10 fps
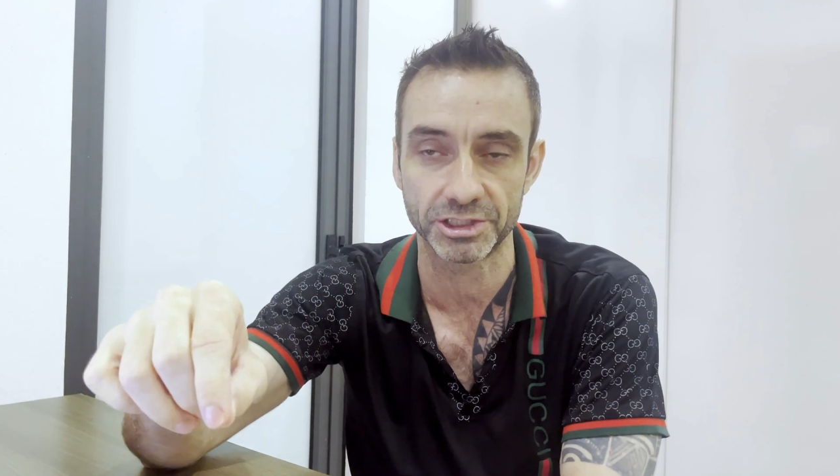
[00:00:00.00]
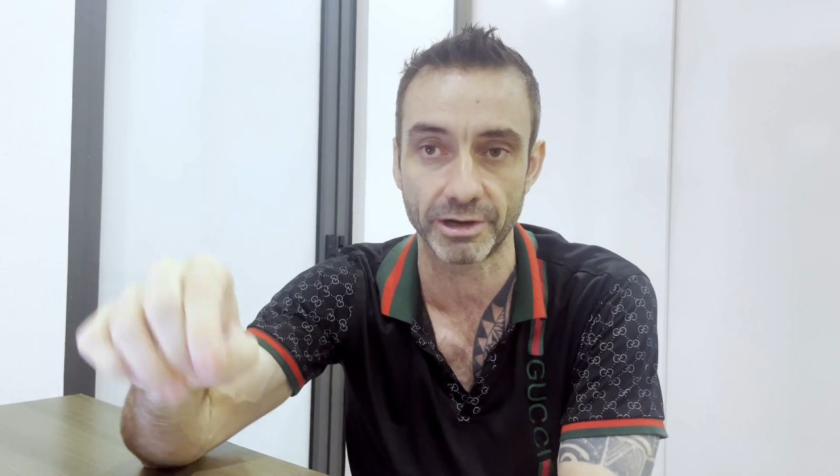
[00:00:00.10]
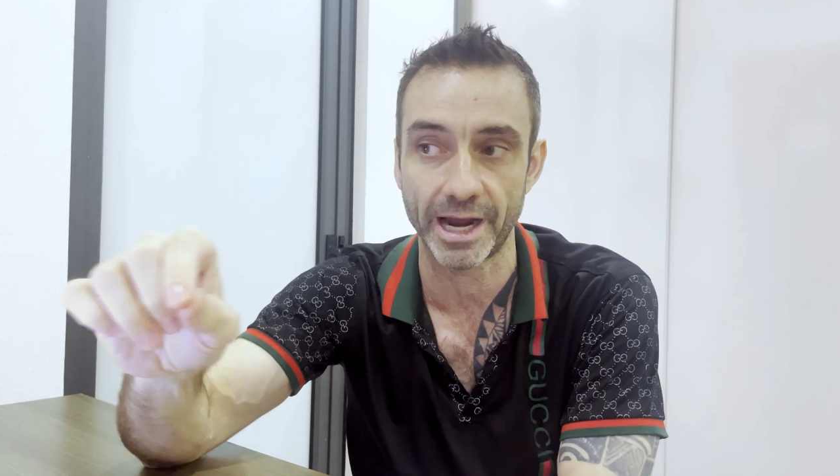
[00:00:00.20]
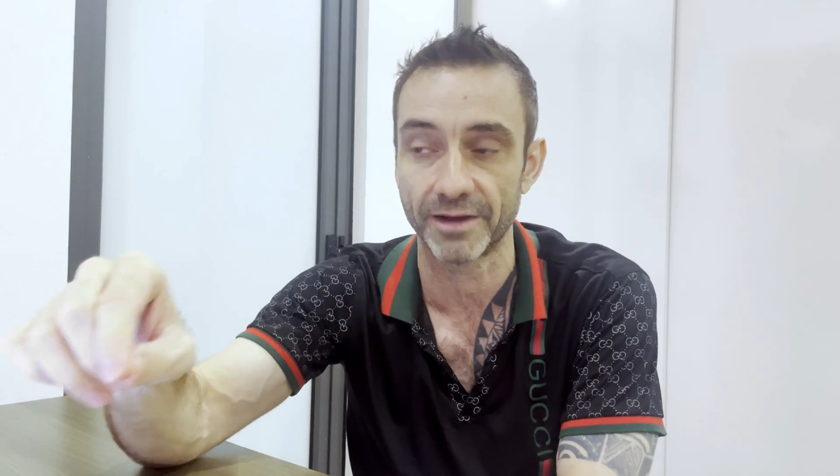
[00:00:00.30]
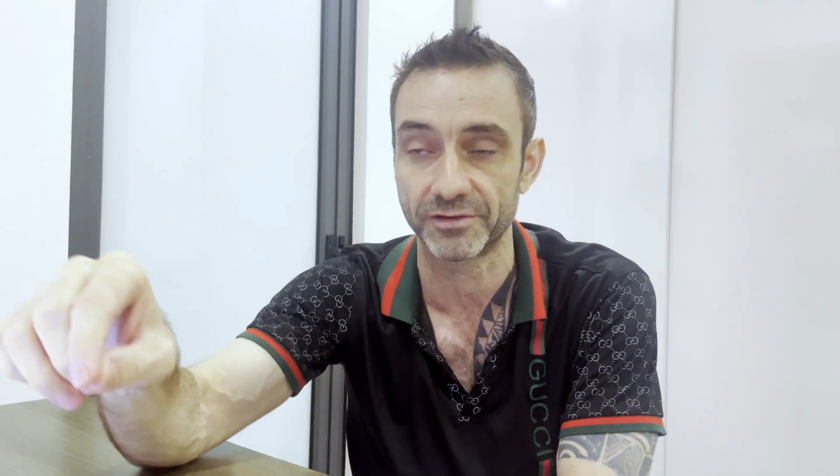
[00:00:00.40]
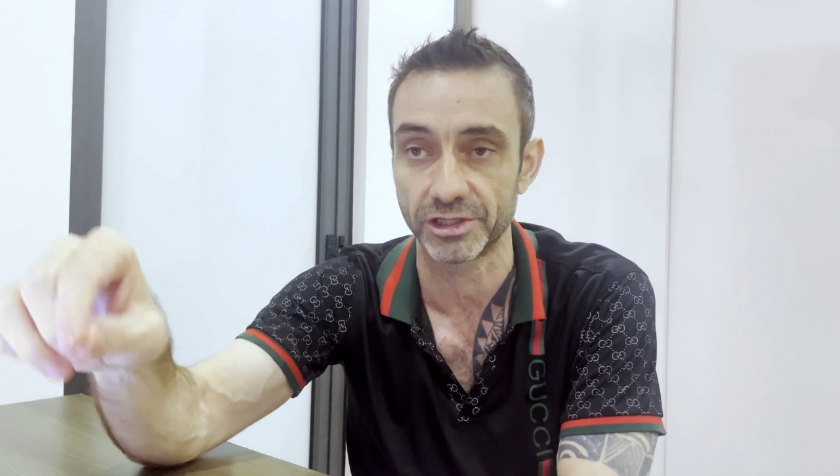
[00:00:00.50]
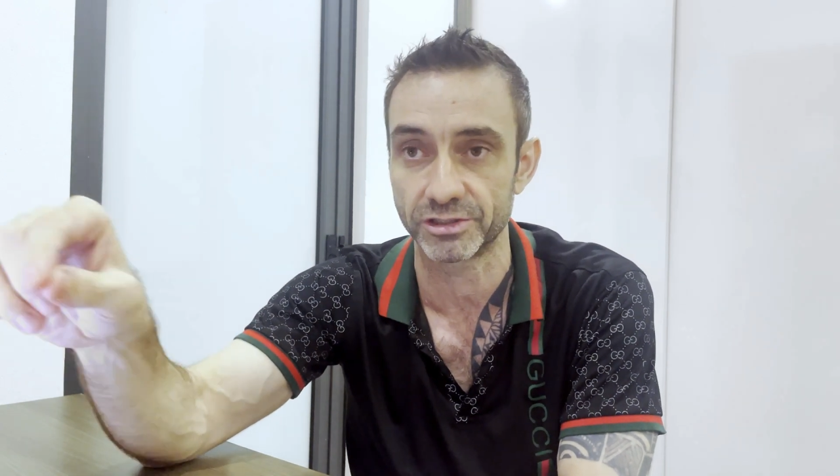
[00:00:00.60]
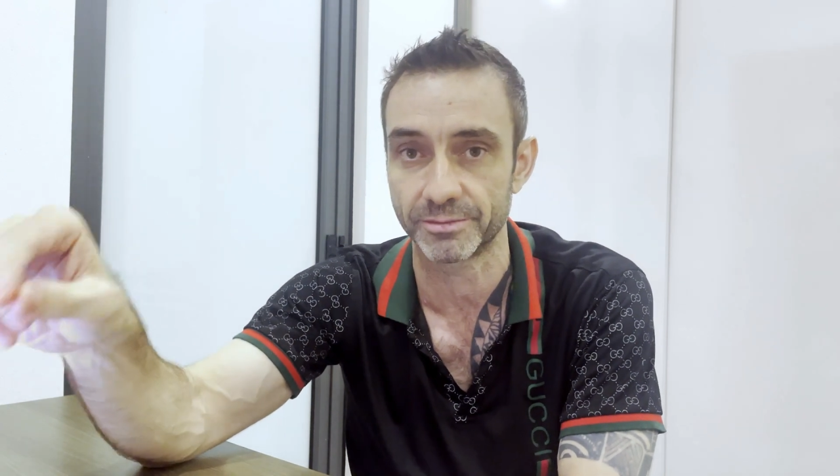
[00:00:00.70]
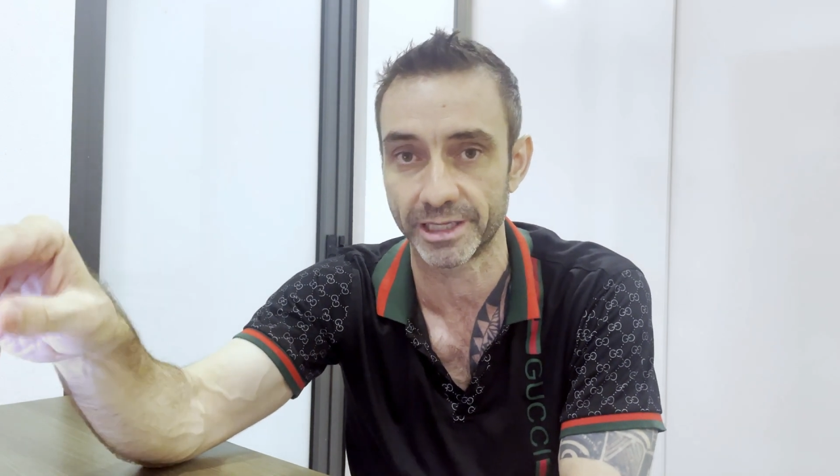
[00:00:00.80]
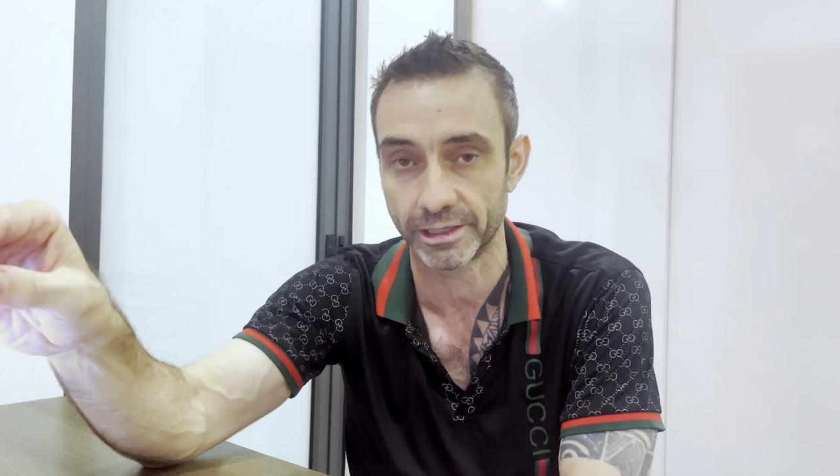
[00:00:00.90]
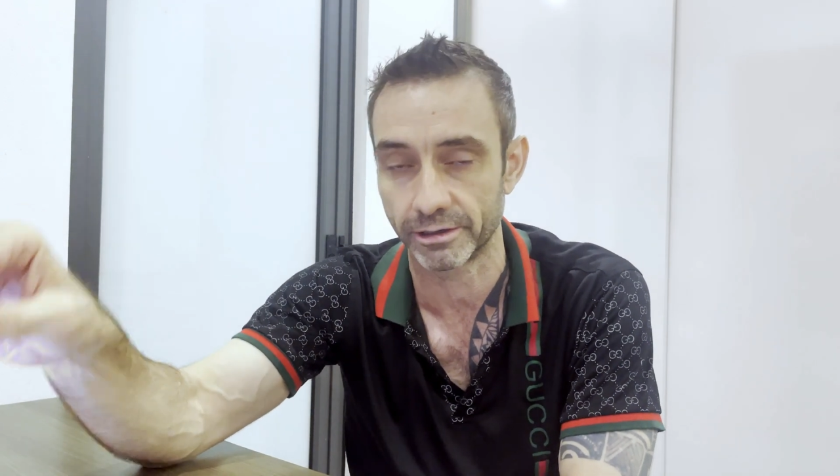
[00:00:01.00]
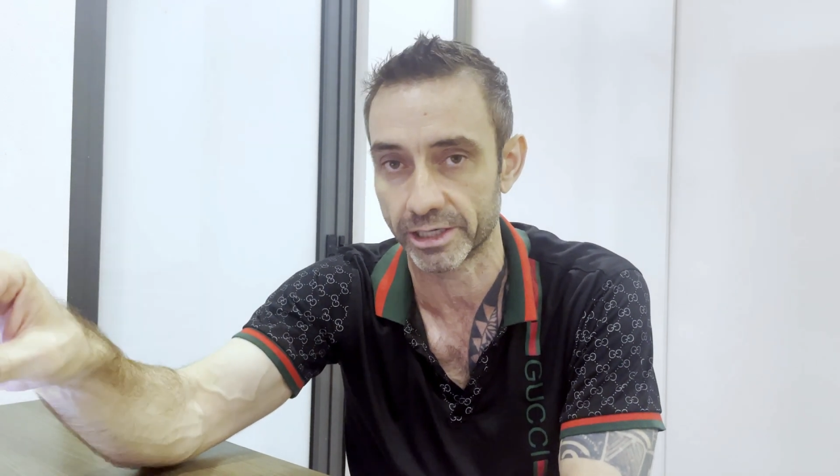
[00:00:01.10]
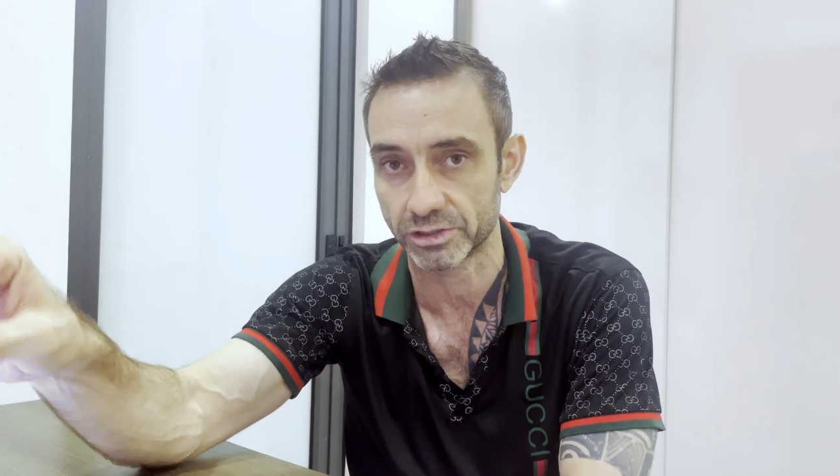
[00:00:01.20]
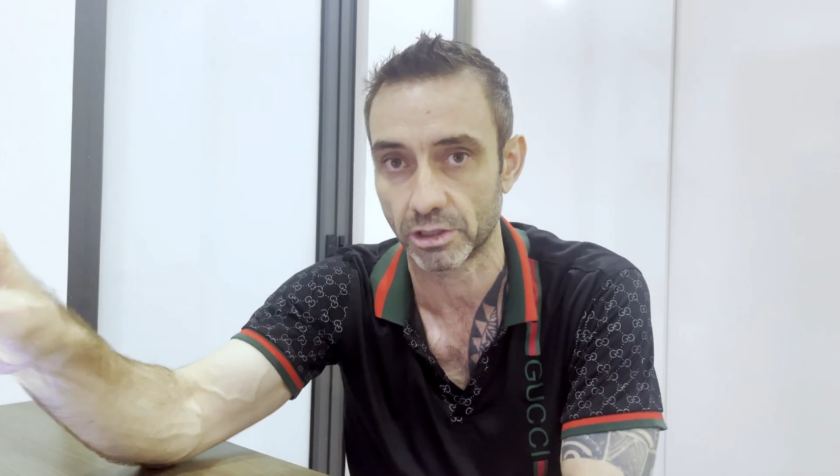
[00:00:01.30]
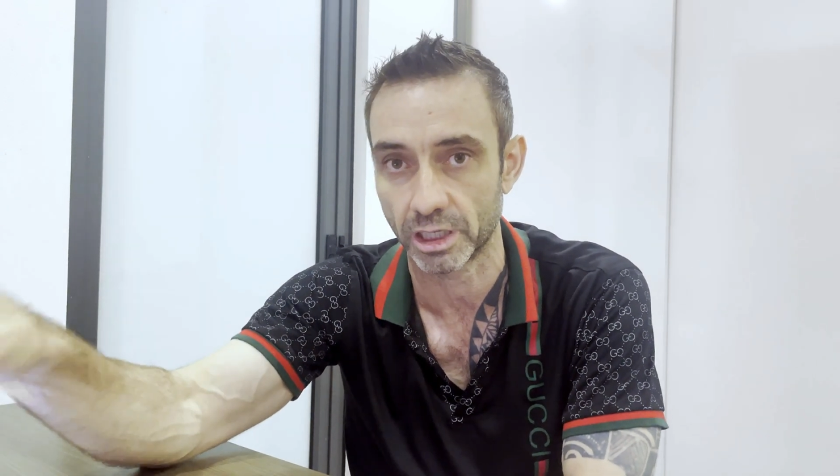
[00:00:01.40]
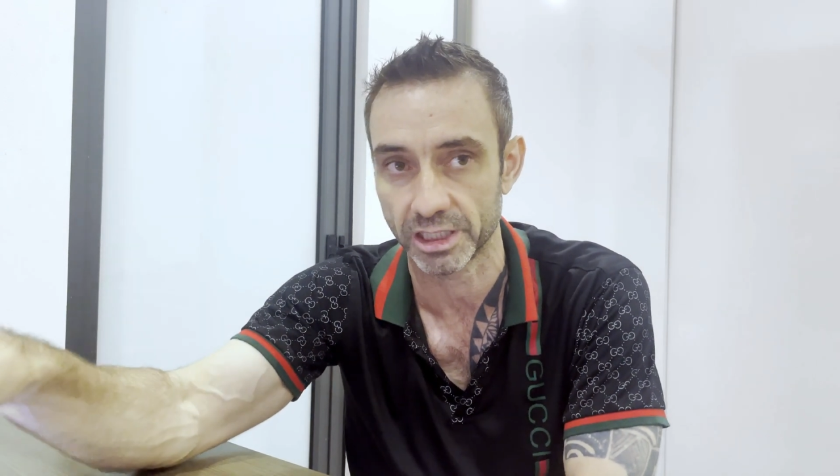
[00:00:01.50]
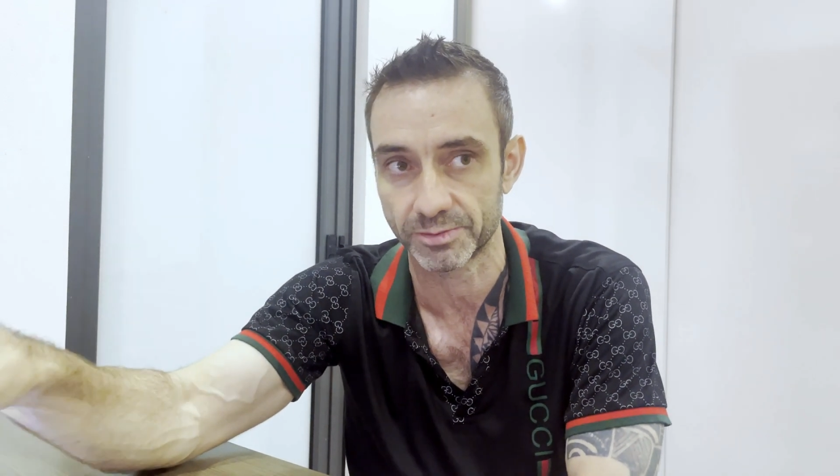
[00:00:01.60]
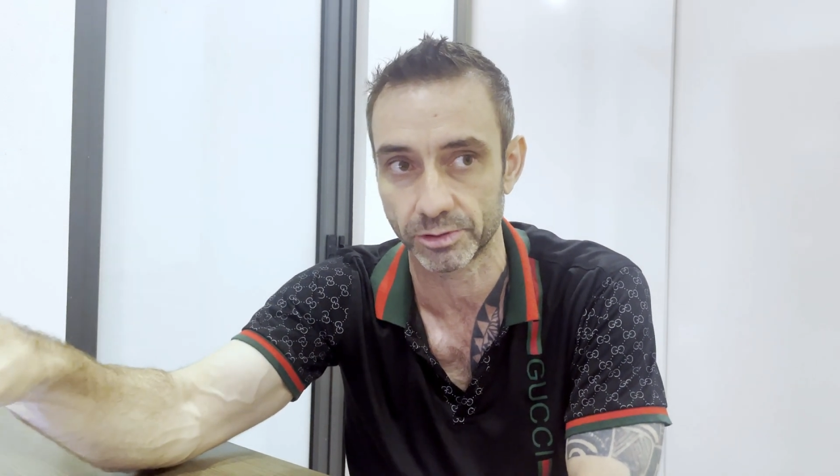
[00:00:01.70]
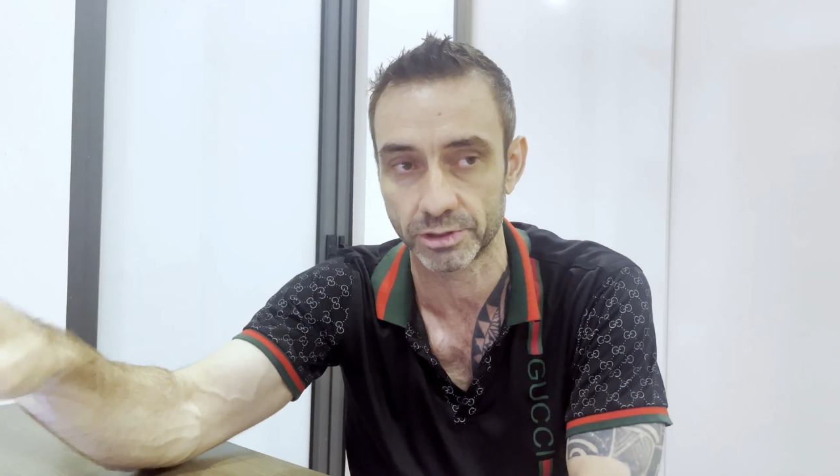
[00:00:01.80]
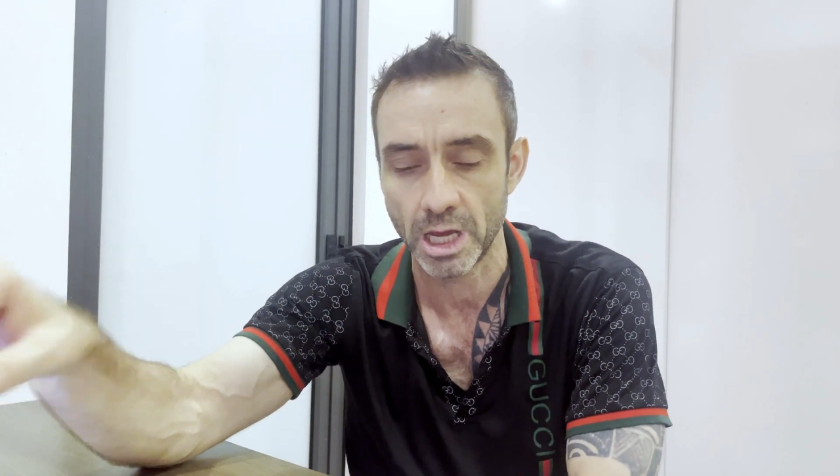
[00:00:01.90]
you have to use them at international
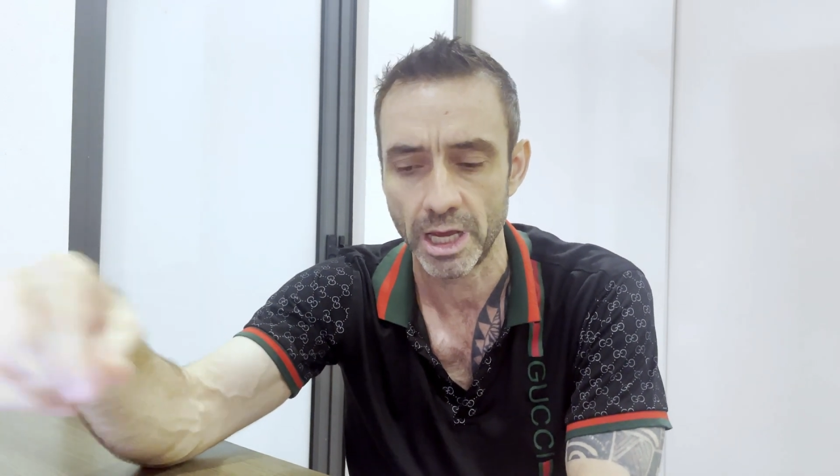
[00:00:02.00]
hospitals.